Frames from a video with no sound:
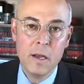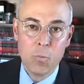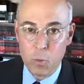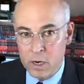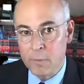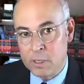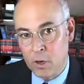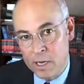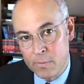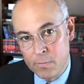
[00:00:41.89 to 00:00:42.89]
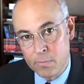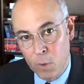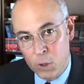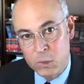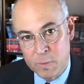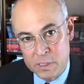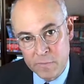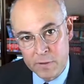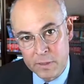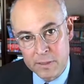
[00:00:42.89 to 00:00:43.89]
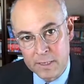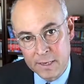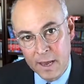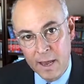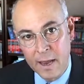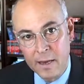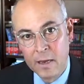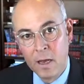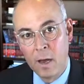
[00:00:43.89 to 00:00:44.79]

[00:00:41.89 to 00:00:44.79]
We're going to be talking most specifically today